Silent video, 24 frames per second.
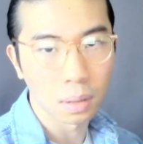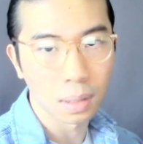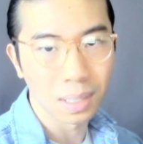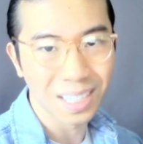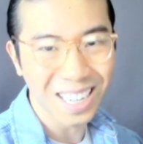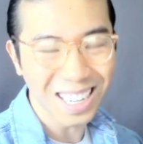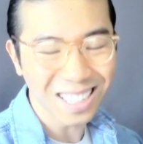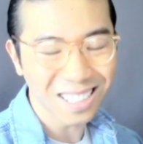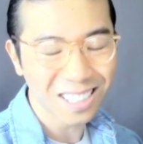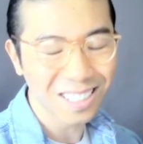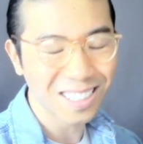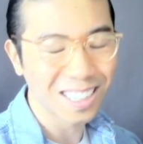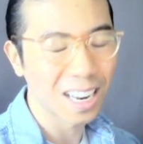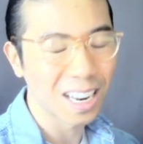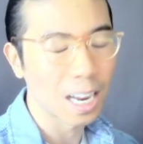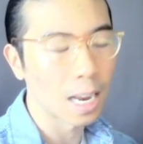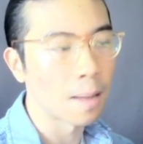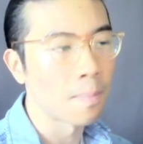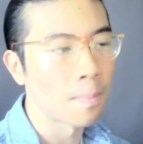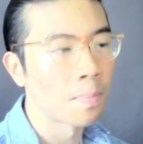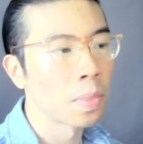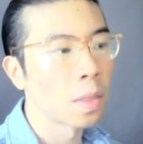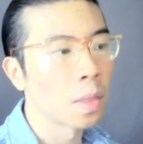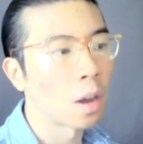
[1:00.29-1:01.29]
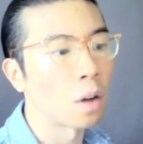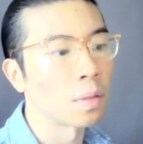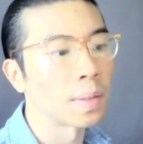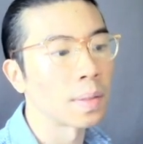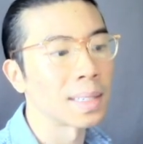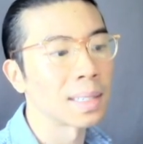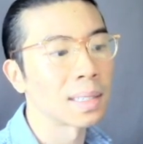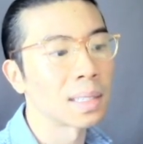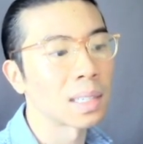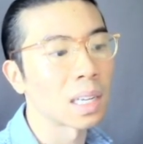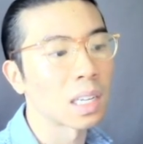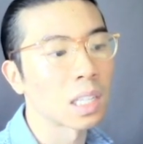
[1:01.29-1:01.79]
yesterday on
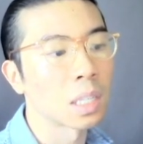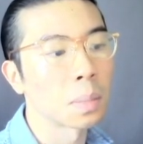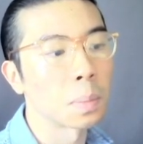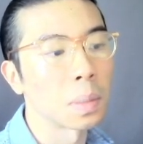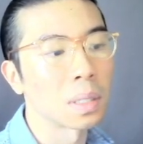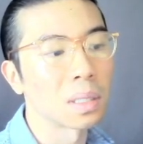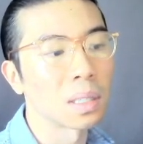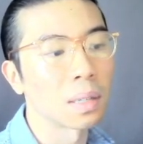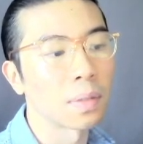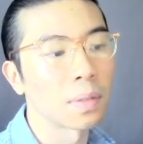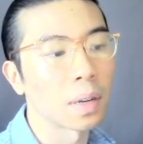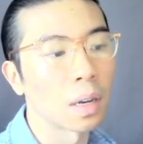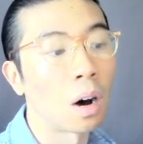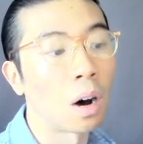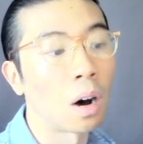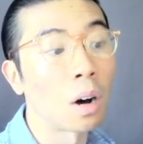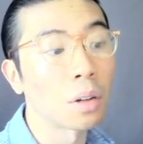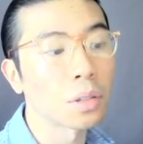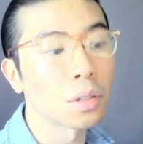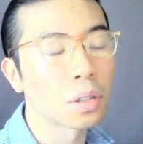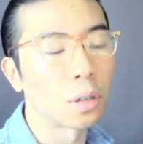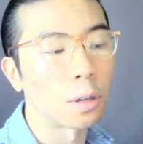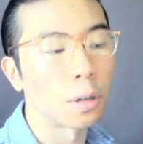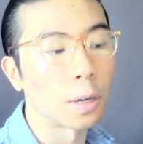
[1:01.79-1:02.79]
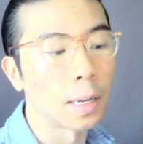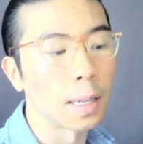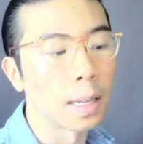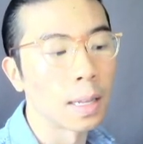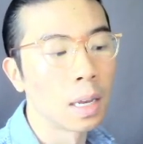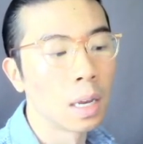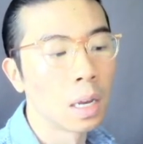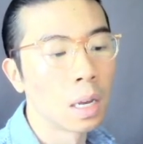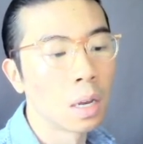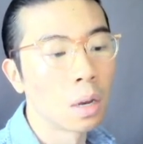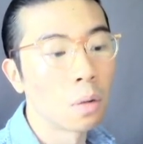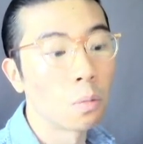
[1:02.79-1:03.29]
the 6 specific altcoin,
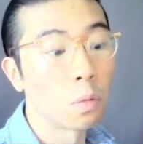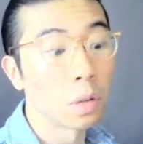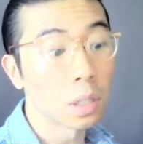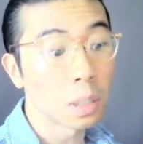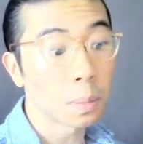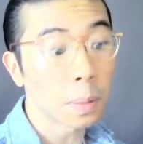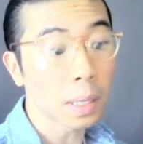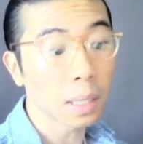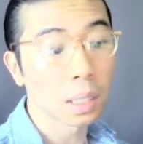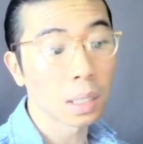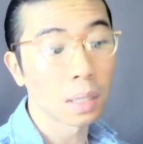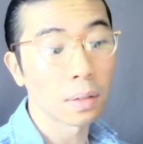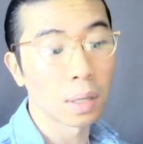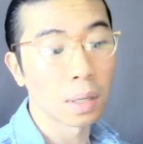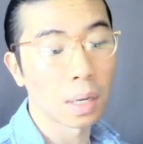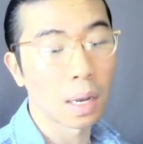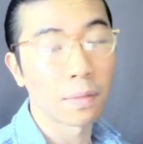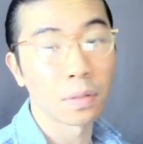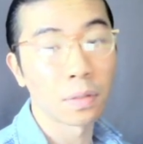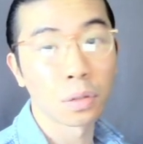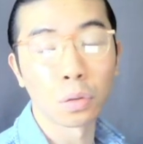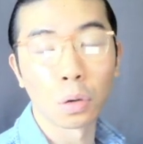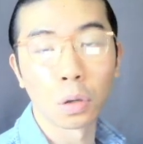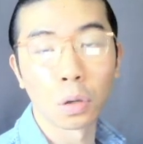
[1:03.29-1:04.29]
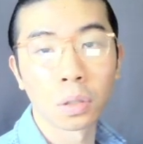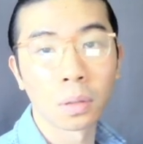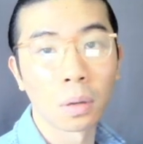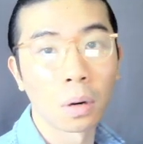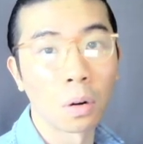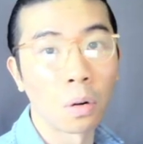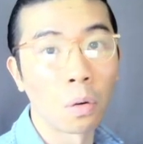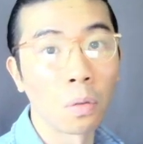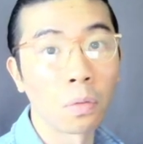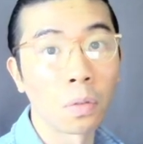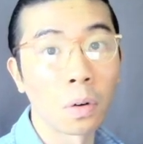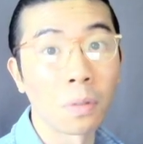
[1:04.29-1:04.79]
respectively have surged
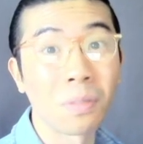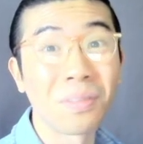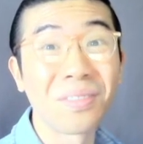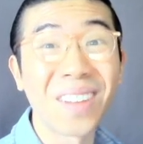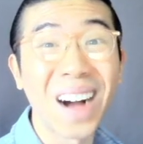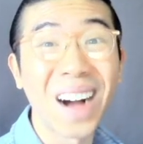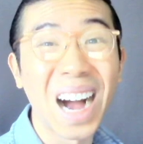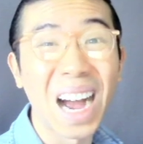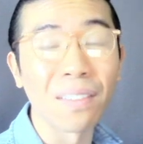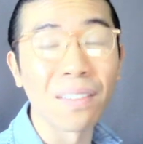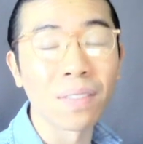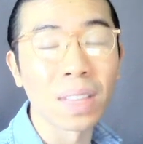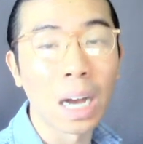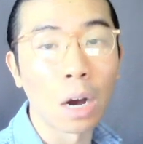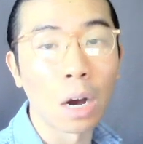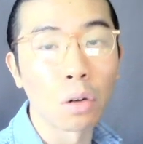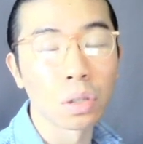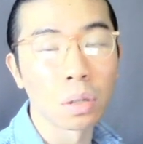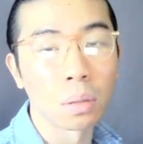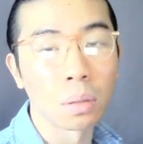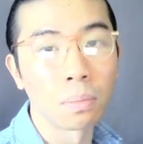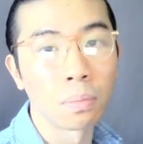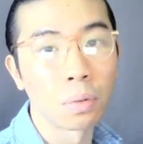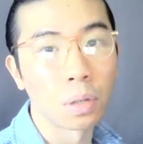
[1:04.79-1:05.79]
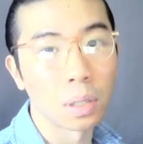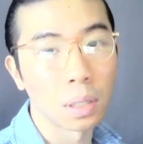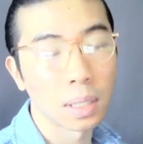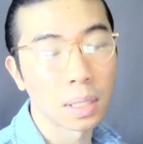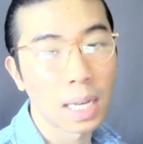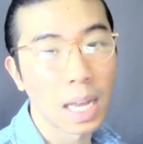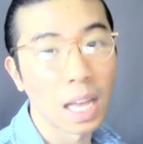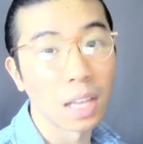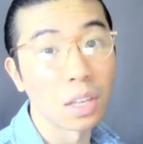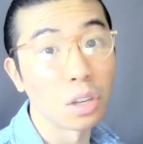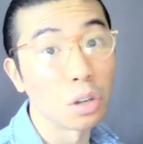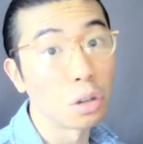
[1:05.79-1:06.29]
over
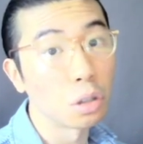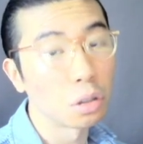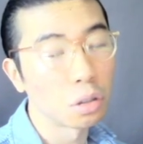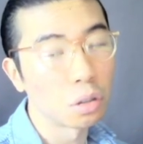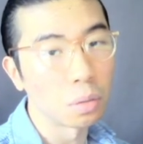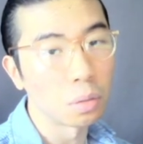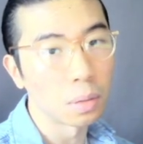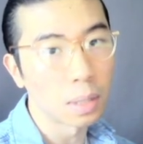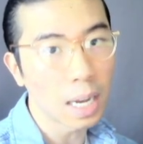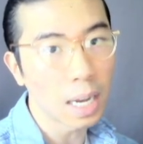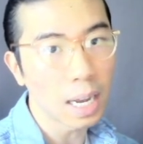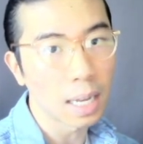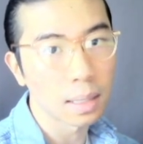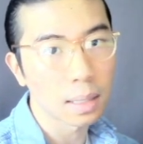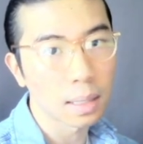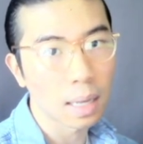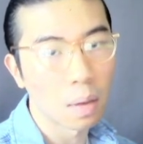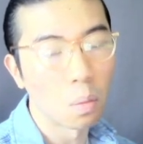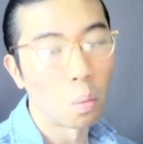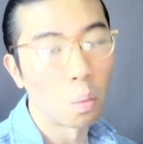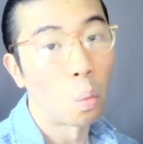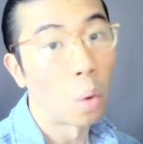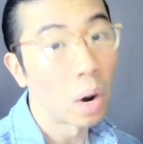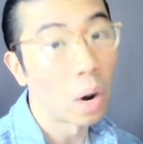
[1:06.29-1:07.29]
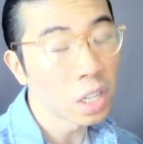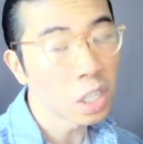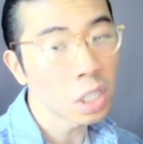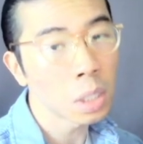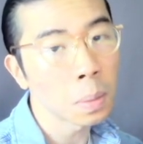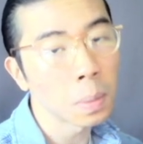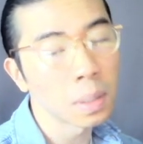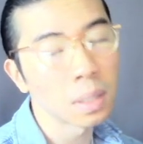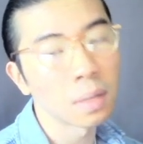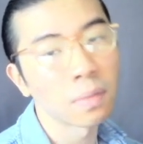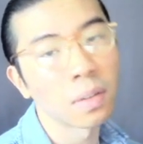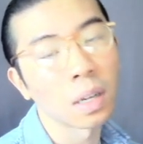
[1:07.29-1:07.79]
5,000% year to date, and one
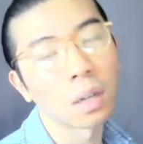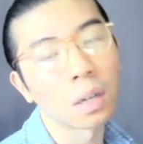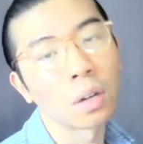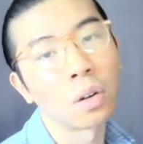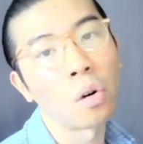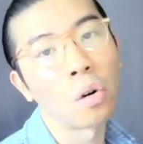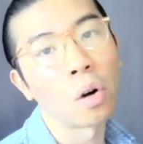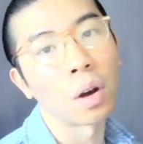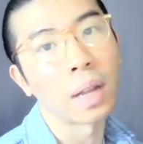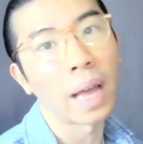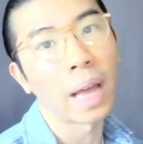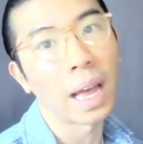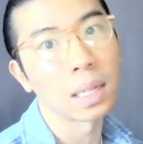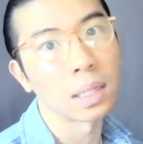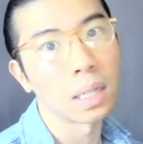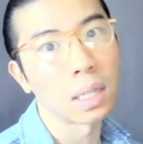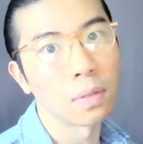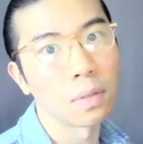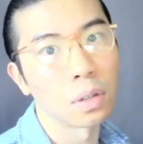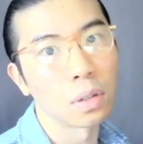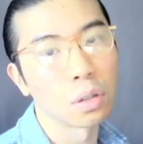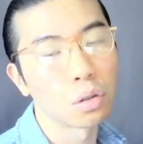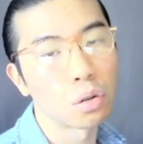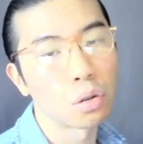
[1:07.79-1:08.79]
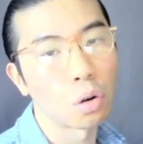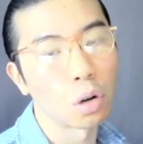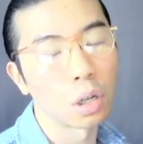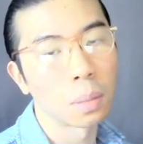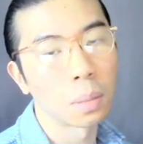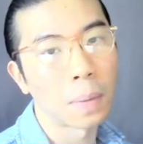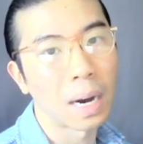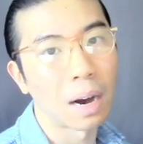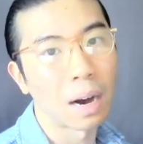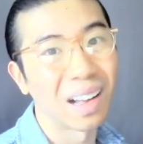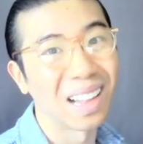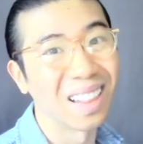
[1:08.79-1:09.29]
specific coin has even surged
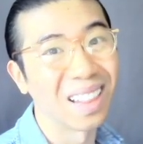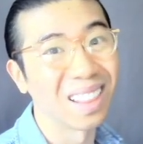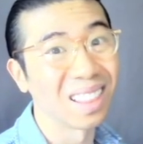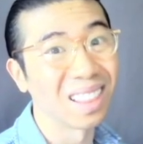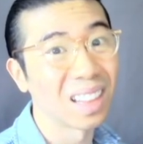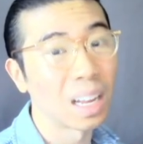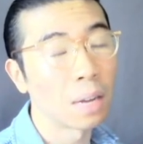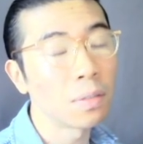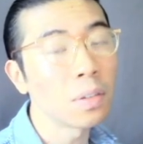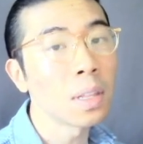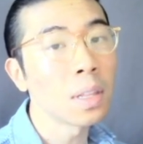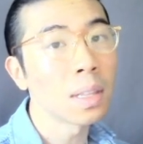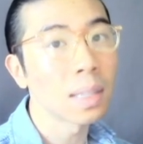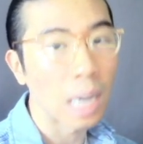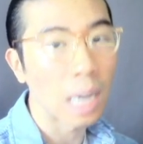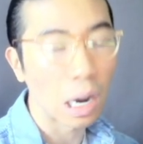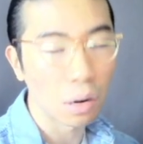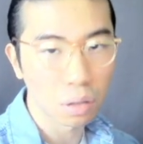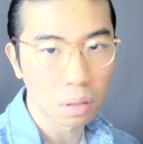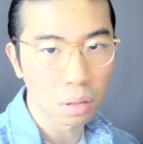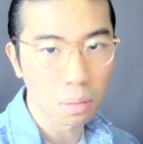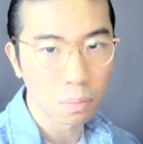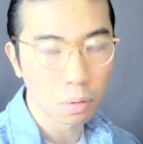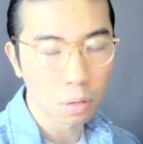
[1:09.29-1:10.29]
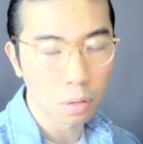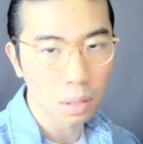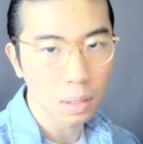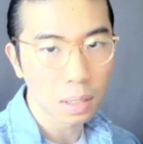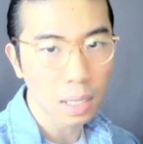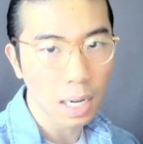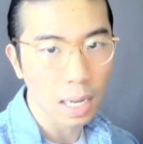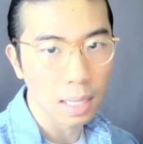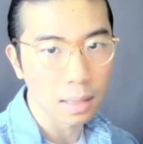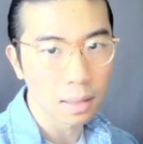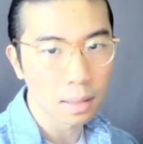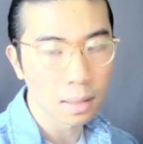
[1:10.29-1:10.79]
about
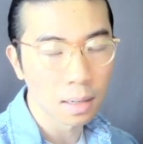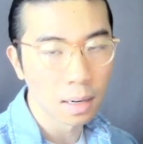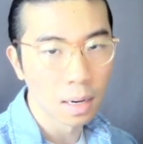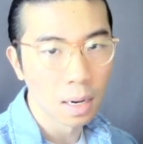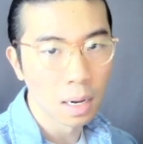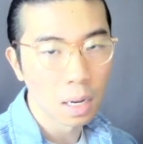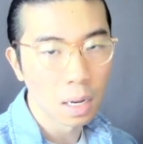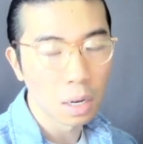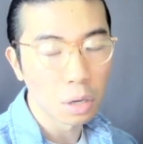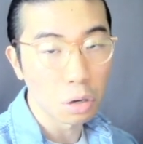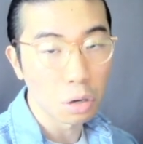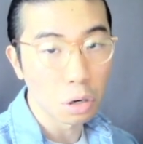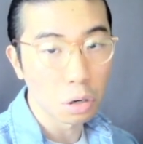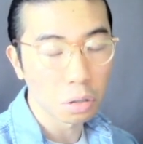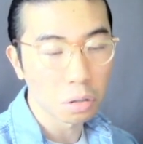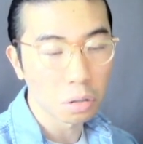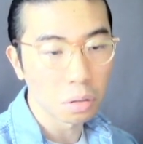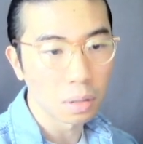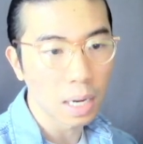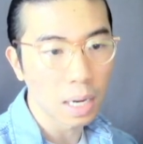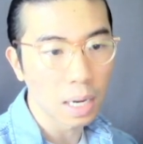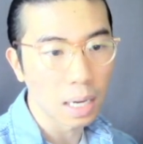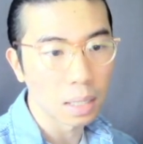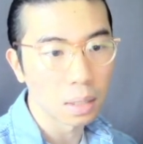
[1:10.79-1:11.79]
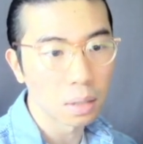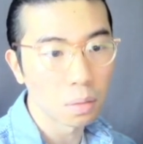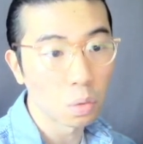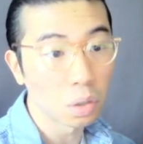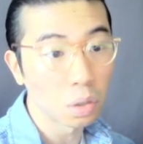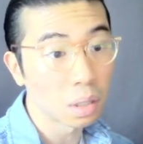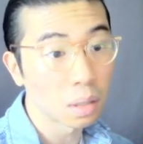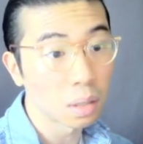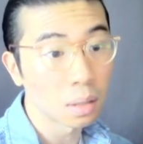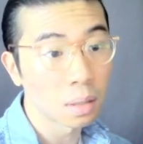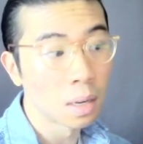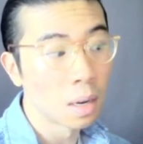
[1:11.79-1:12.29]
11,000% year to date,
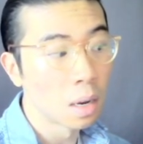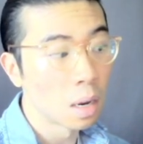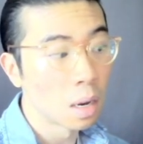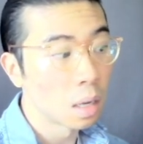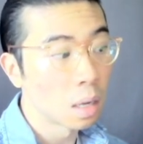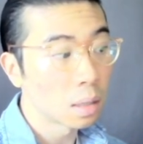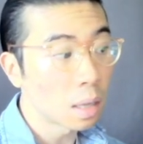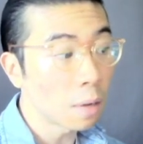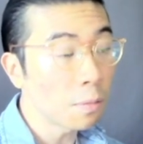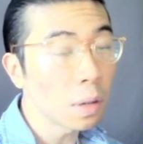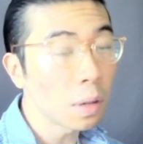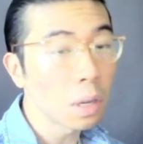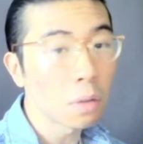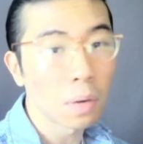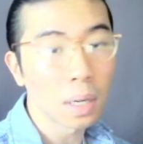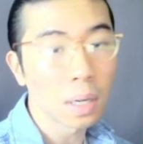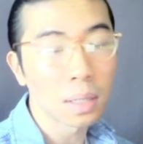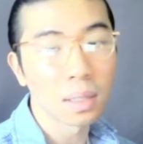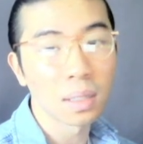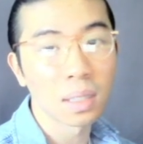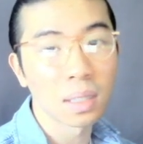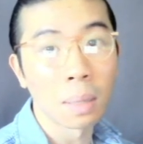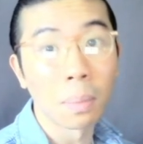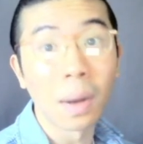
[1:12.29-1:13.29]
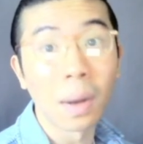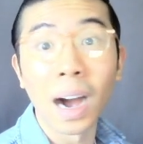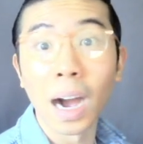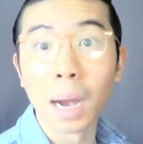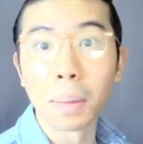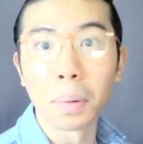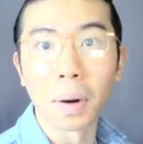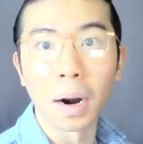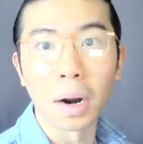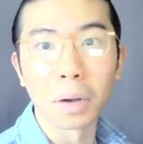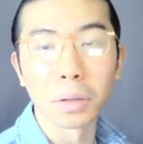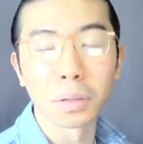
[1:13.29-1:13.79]
which is definitely raises some
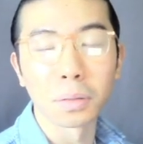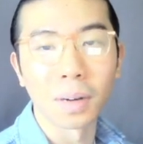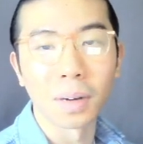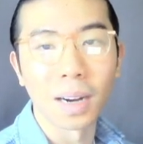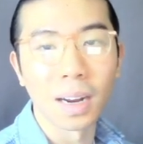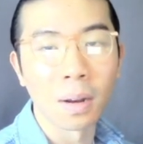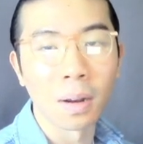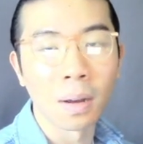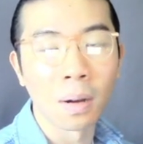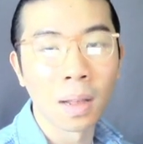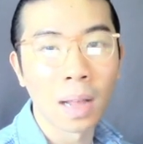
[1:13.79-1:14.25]
eyebrows, right?